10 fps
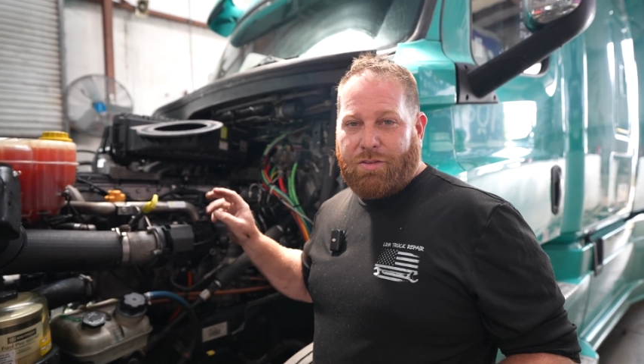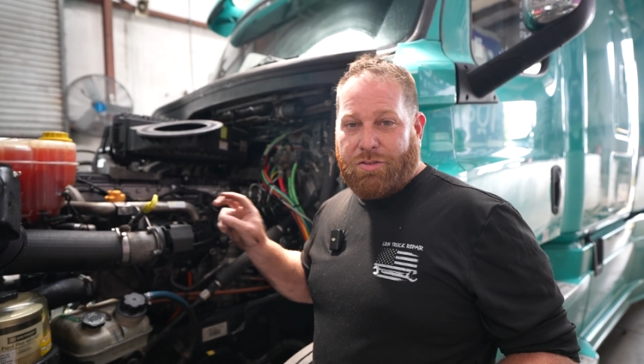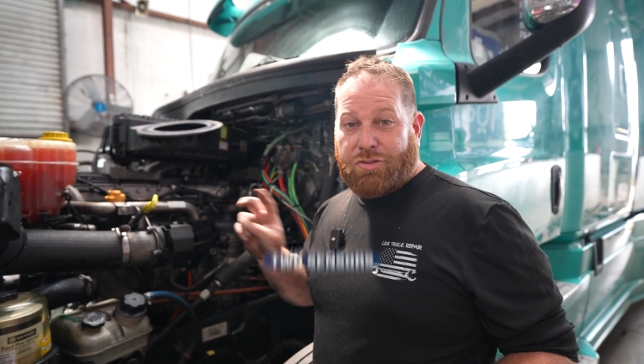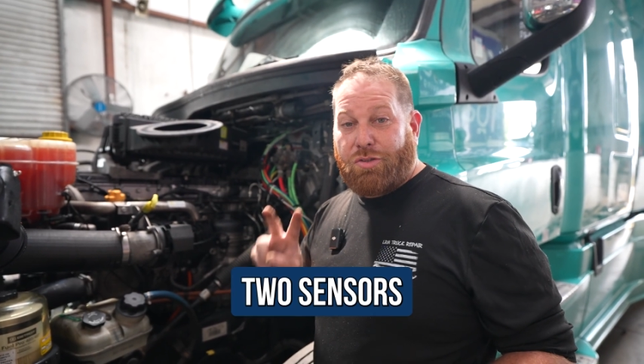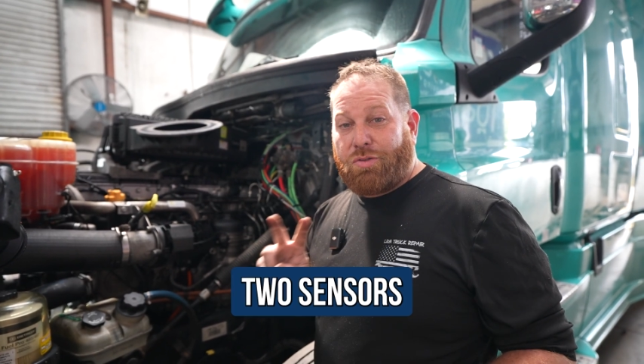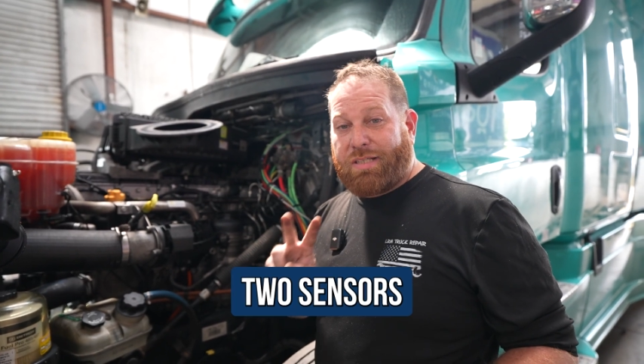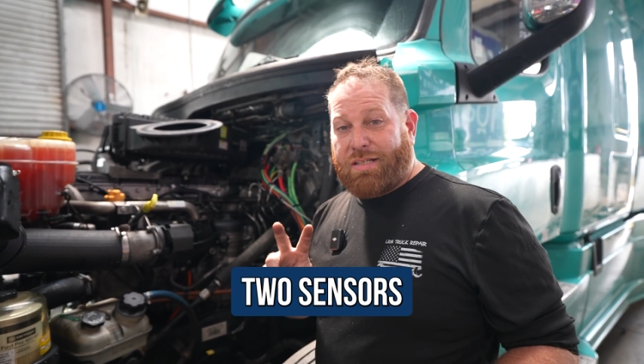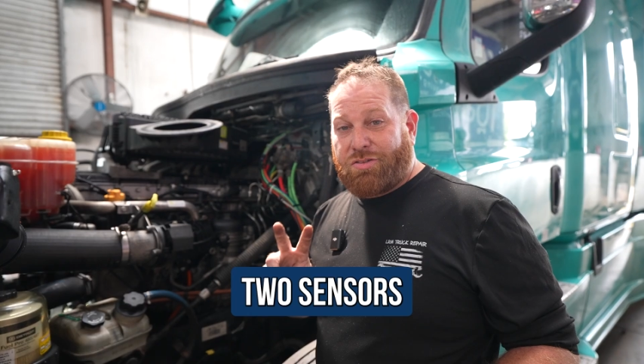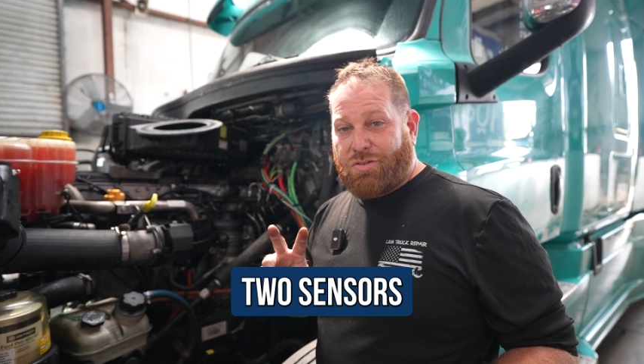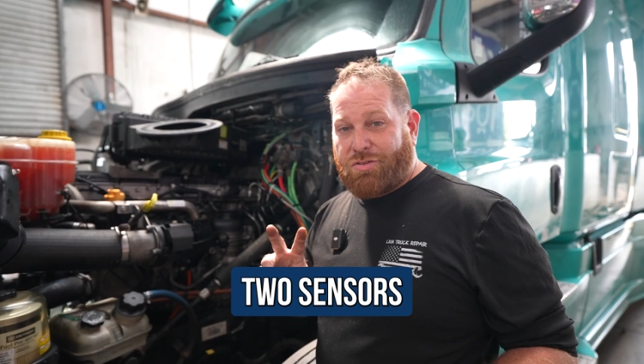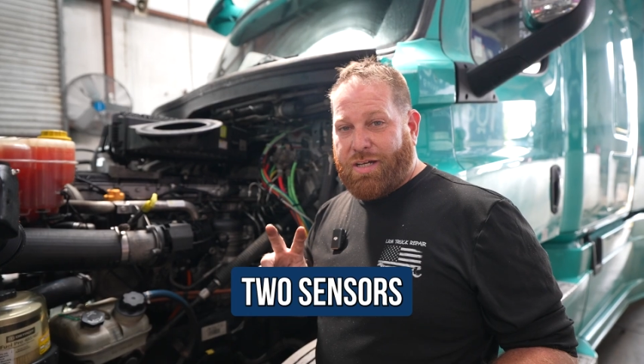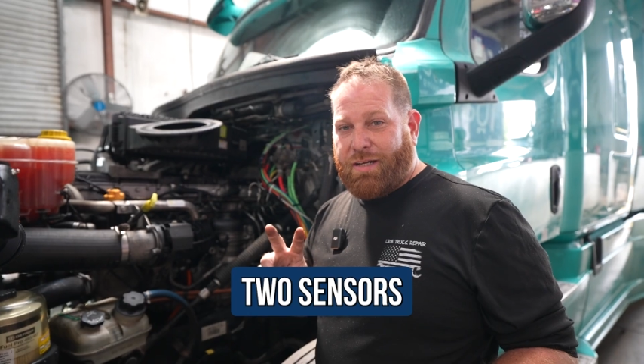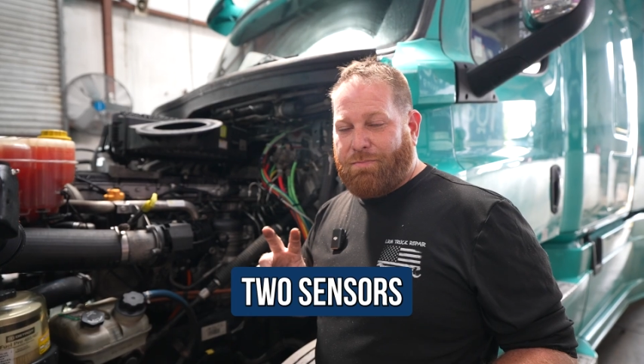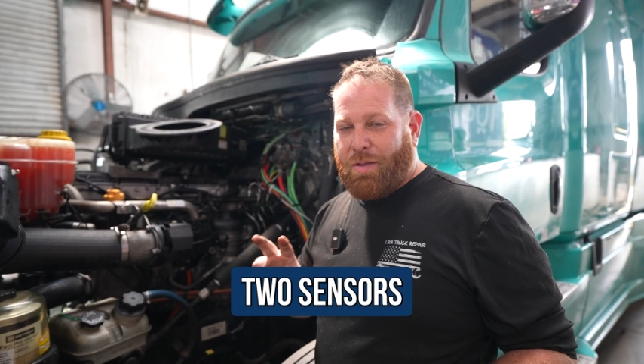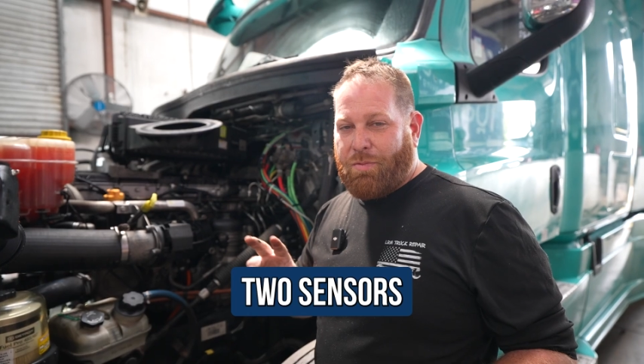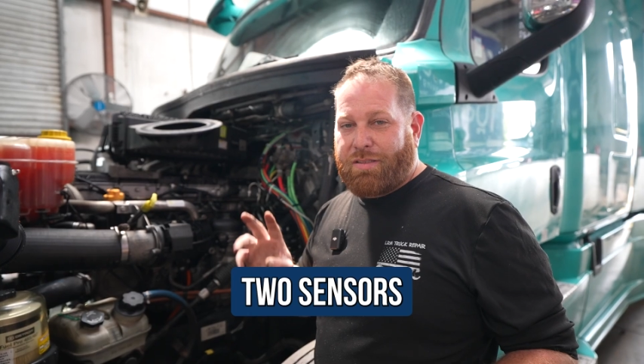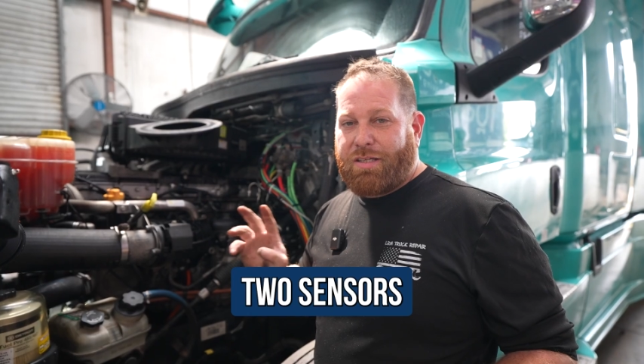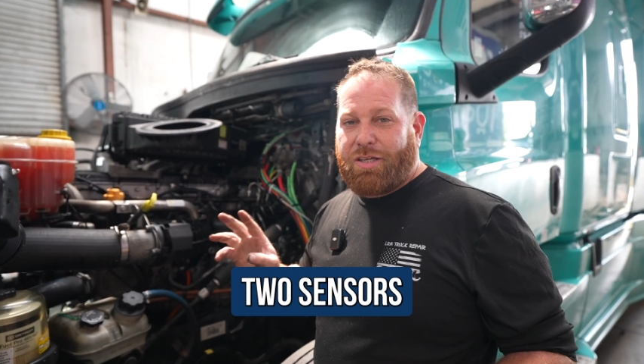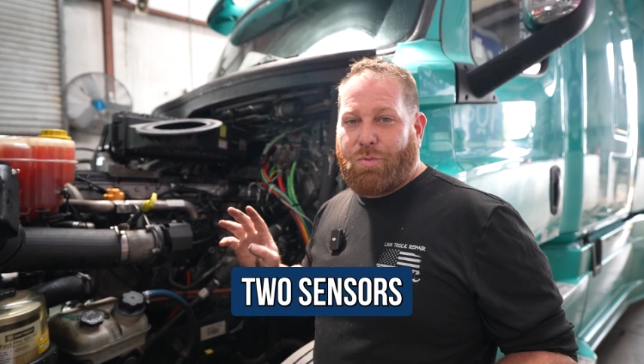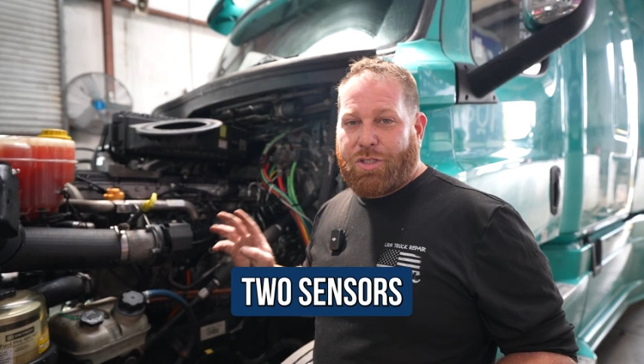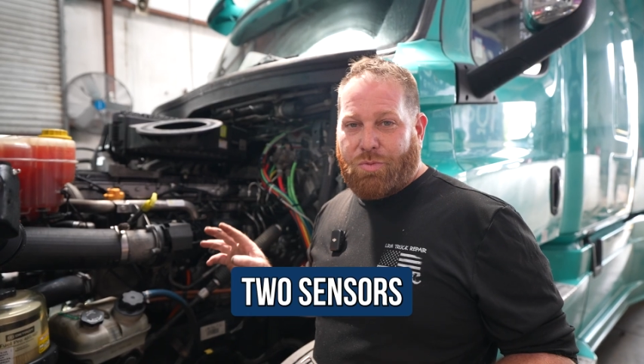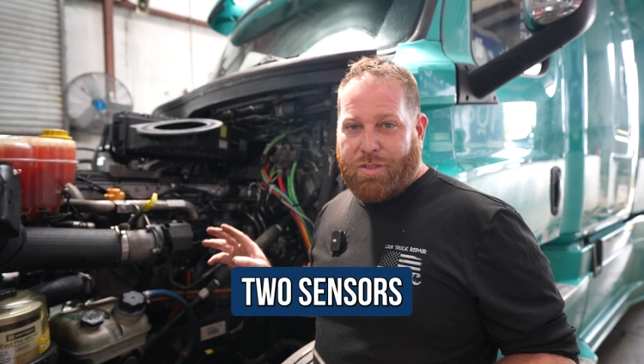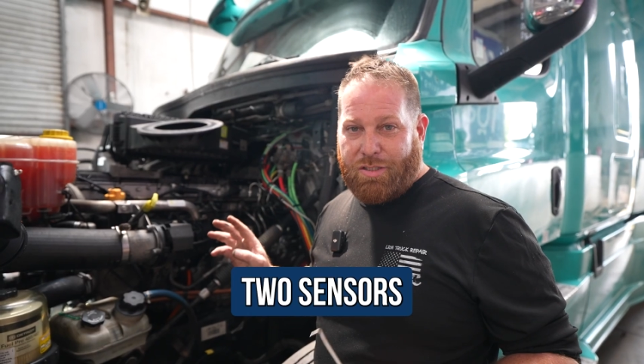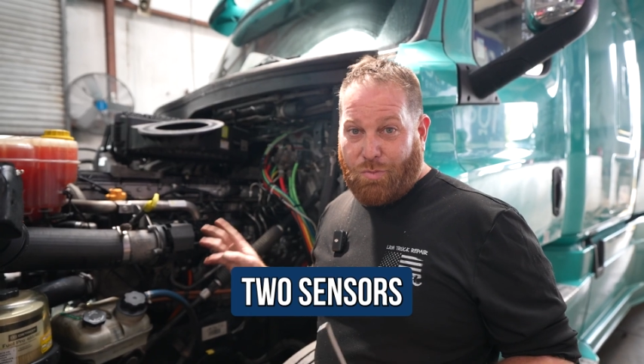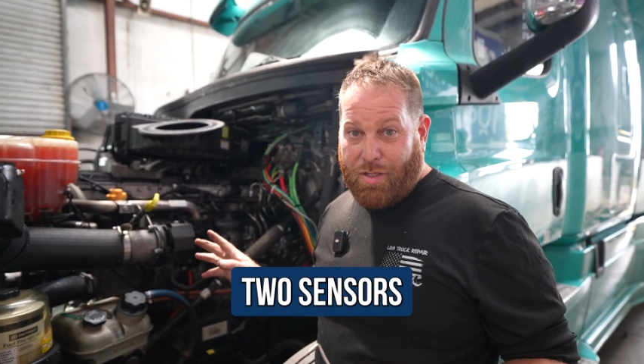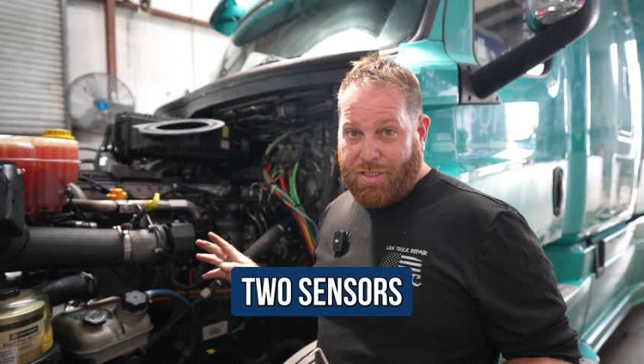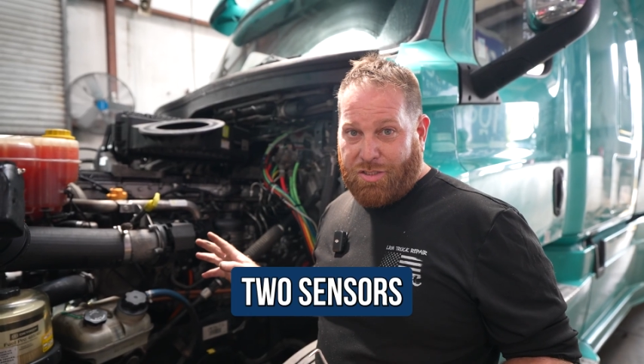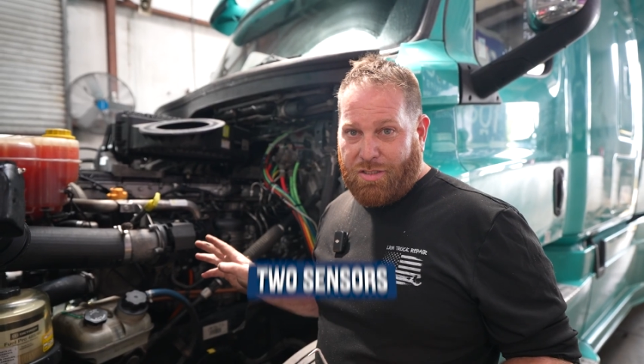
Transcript: There's two sensors, right? I'm gonna tell you which one is which.